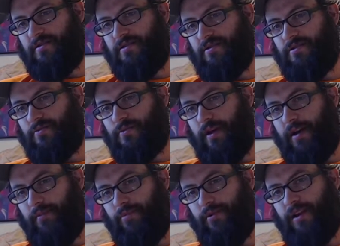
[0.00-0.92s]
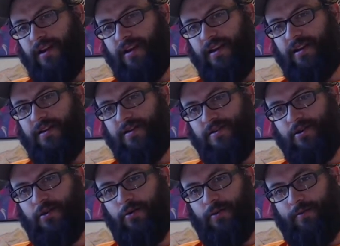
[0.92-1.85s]
Does Wayne Brady need to
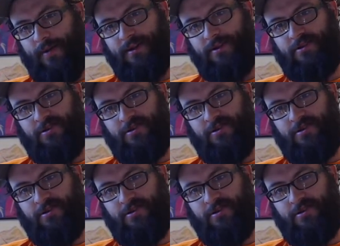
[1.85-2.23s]
choke a bitch?